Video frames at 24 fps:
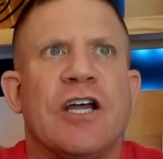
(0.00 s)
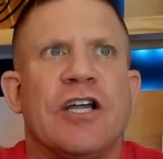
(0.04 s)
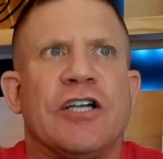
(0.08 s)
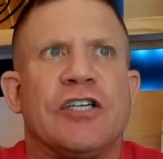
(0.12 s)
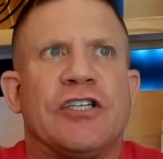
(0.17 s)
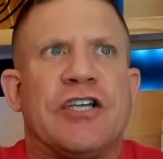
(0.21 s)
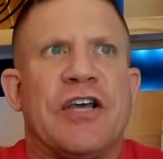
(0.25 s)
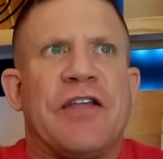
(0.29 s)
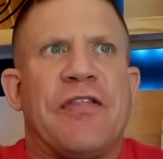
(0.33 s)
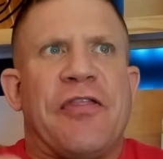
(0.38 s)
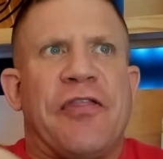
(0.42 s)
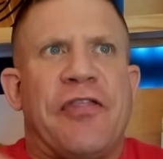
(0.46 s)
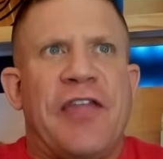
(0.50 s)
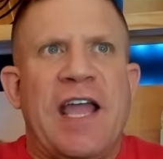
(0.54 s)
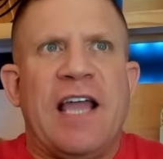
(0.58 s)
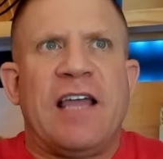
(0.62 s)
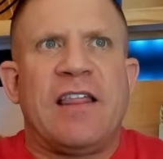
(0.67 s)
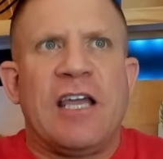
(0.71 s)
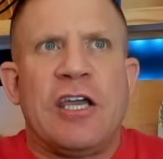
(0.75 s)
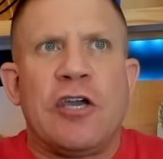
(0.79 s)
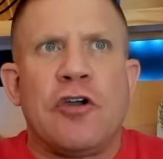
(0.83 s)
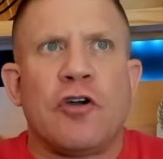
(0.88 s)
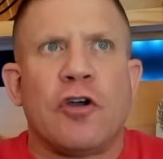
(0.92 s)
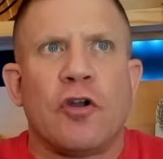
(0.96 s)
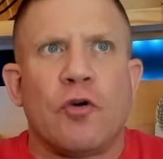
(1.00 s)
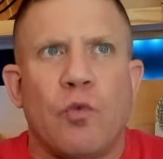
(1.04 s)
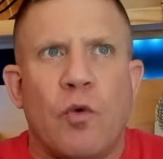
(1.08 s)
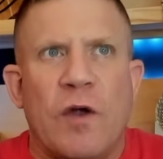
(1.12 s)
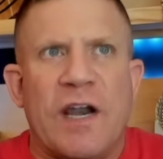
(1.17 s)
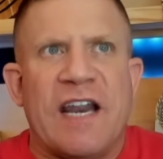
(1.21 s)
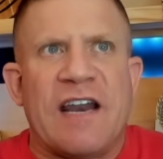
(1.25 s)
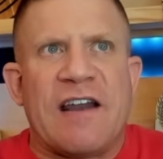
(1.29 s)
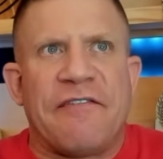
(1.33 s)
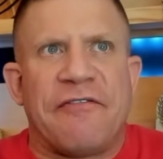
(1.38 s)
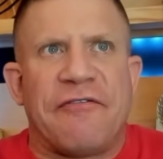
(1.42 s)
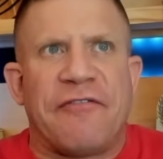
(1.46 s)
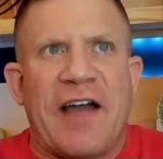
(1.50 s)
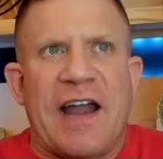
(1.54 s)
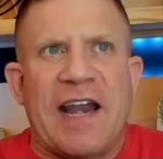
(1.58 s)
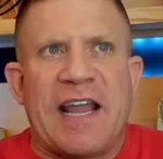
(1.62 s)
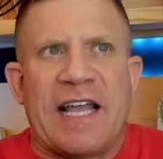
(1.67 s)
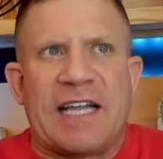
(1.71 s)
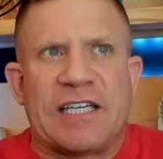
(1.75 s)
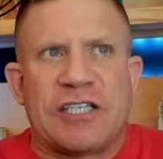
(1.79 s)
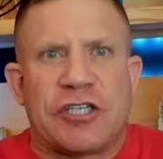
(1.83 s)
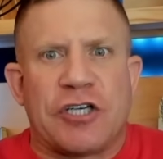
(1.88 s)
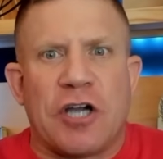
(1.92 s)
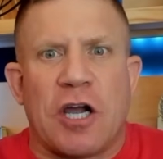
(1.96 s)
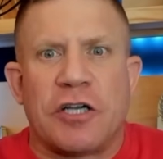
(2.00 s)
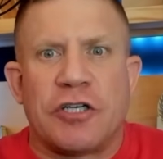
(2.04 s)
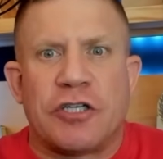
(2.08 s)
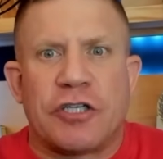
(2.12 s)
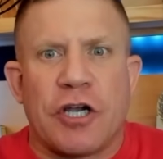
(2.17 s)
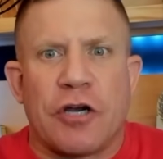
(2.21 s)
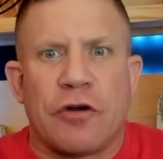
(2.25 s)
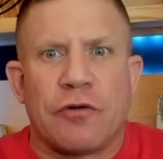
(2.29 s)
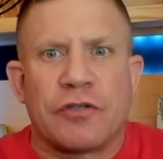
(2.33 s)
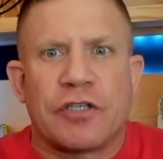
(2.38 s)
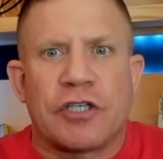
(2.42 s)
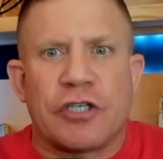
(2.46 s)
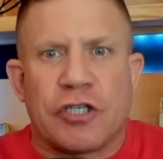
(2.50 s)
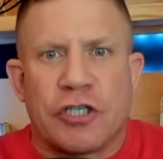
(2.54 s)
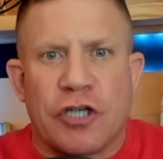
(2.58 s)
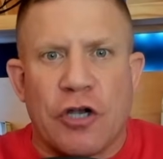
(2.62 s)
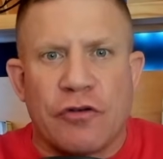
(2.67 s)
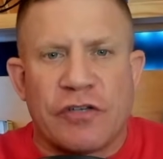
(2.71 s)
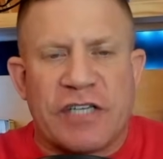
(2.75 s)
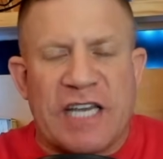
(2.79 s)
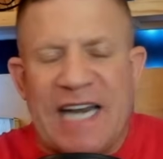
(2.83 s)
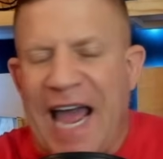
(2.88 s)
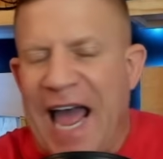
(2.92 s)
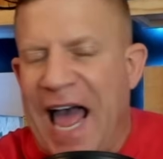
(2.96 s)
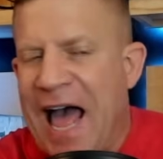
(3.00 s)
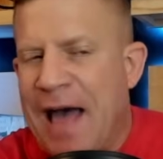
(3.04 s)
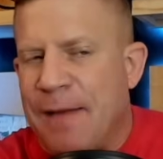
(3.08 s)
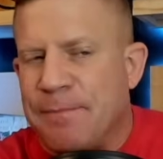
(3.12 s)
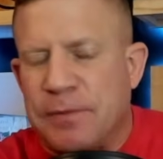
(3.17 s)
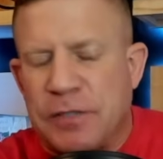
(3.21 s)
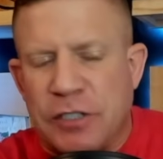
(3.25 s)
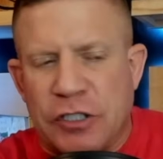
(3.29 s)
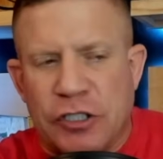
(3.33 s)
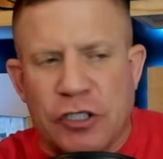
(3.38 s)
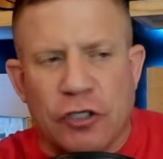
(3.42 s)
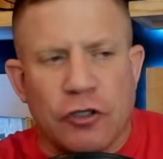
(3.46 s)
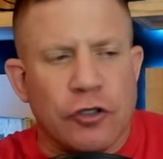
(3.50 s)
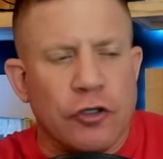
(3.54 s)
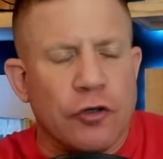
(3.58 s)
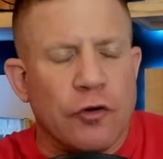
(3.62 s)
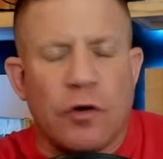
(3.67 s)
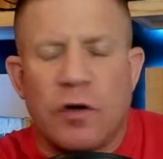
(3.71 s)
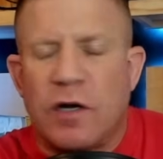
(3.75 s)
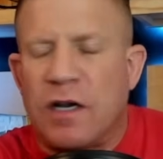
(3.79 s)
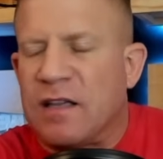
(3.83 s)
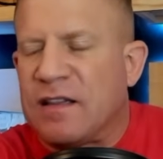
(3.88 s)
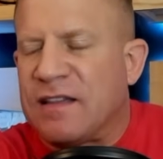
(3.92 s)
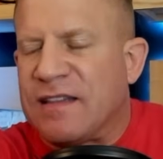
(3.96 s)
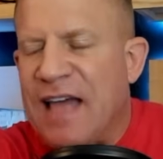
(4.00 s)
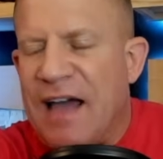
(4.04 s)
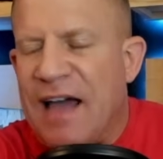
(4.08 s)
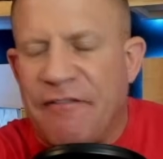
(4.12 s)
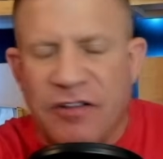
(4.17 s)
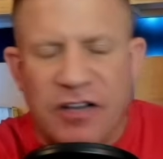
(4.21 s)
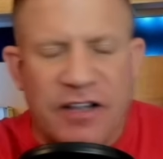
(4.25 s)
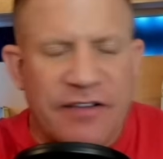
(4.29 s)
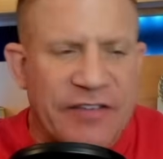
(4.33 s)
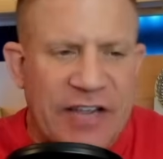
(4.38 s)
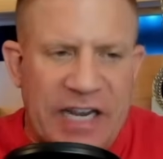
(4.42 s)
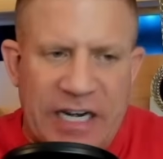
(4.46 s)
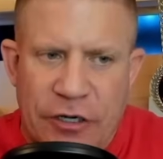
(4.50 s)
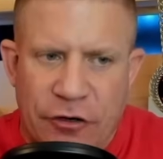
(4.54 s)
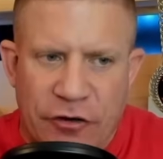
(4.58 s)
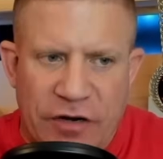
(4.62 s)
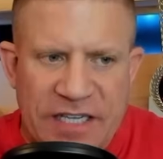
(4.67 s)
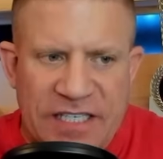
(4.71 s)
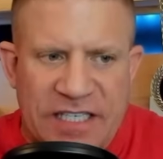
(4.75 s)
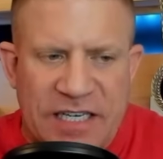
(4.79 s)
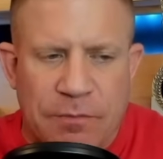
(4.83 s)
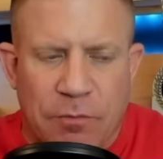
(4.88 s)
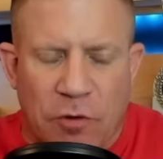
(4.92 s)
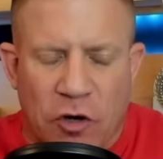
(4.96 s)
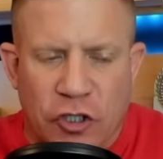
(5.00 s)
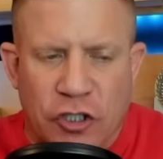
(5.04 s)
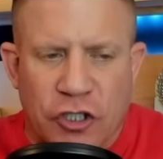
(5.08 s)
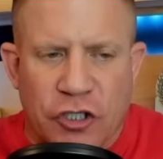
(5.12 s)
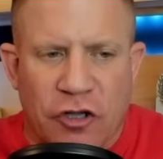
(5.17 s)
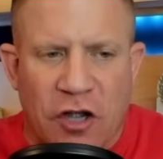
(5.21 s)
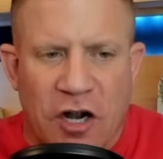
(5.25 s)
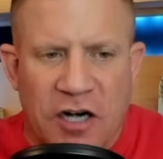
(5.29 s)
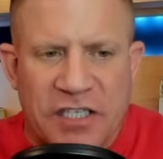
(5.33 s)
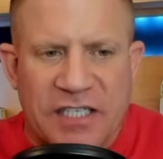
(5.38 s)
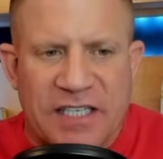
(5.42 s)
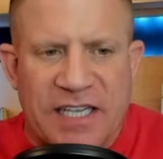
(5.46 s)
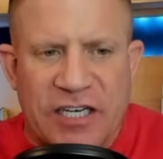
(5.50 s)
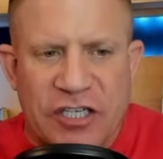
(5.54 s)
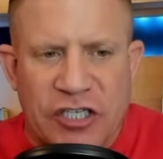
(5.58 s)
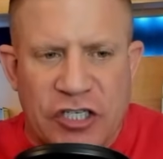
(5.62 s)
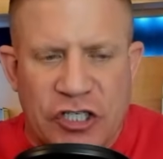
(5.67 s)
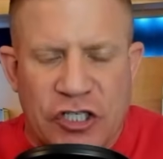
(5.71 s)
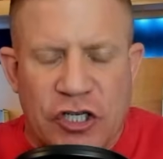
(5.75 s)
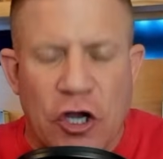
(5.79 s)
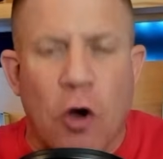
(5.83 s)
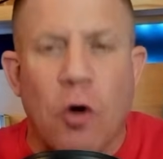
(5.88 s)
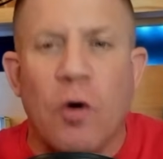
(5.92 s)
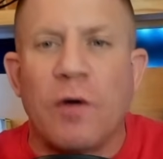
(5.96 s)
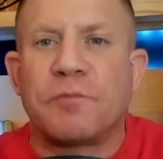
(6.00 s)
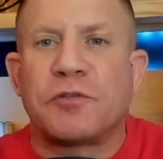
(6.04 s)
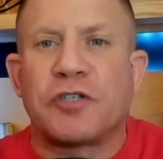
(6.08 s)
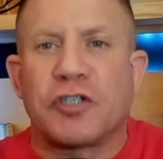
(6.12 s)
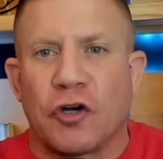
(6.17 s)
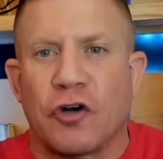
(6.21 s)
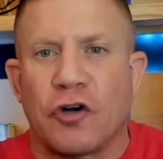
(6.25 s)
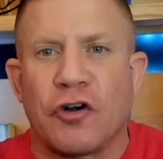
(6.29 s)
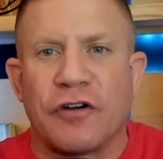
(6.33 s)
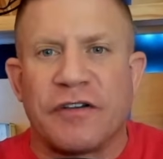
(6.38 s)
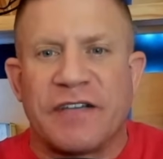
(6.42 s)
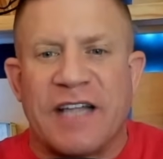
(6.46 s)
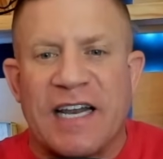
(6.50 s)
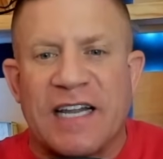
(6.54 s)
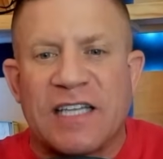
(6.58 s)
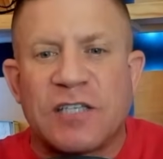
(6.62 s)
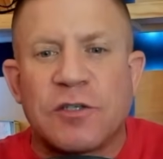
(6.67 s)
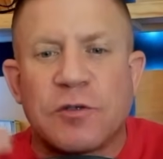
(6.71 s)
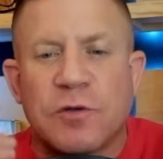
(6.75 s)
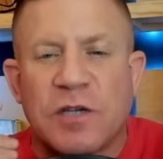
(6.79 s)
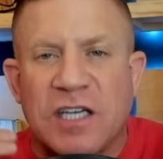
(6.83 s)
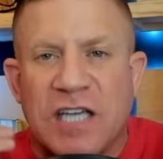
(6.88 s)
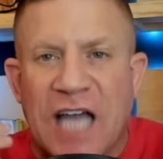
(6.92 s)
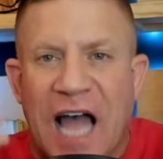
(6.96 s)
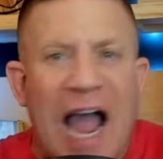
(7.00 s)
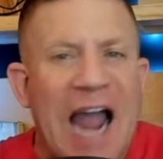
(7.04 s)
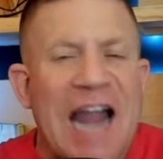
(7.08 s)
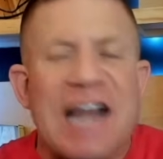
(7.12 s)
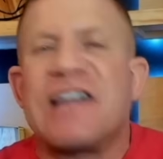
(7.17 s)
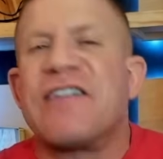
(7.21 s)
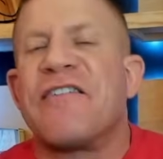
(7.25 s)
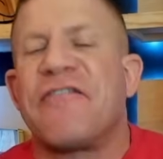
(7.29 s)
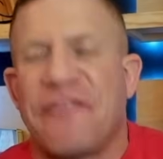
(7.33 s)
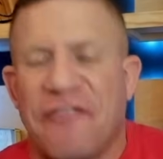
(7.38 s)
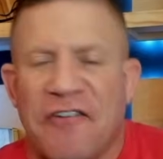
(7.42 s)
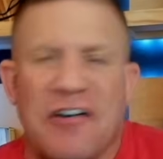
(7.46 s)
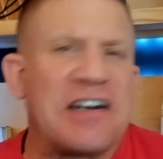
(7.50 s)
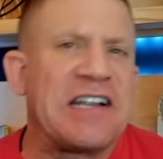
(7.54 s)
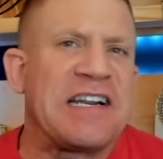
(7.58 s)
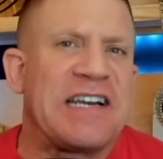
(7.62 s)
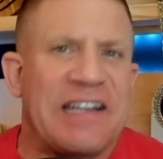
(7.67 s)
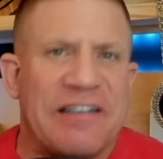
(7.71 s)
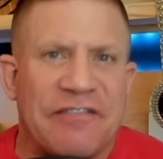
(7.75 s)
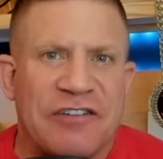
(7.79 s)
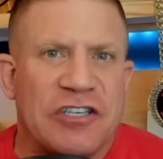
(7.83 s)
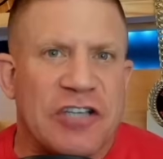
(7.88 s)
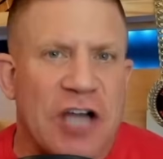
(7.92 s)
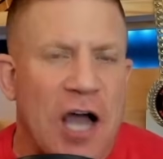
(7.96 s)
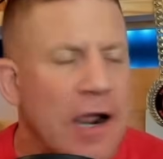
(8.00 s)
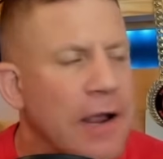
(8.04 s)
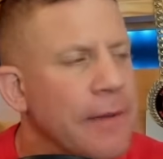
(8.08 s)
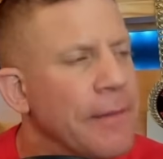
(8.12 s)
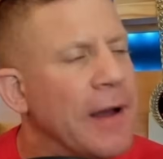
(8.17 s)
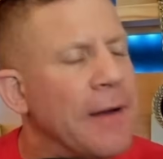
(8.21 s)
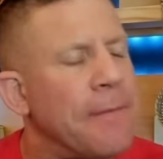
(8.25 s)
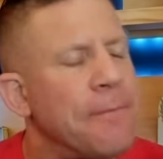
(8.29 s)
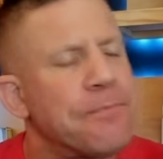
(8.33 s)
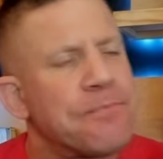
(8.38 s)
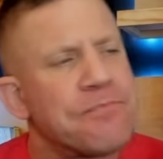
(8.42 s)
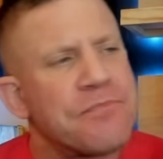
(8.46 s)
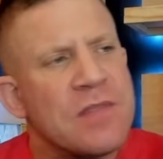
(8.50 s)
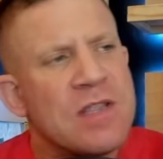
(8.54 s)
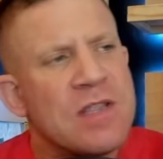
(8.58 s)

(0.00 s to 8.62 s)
To think that you could win in a fight against Jon Jones shows an absolute level of ignorance in martial arts that is so absurd that it's kind of funny to even talk about.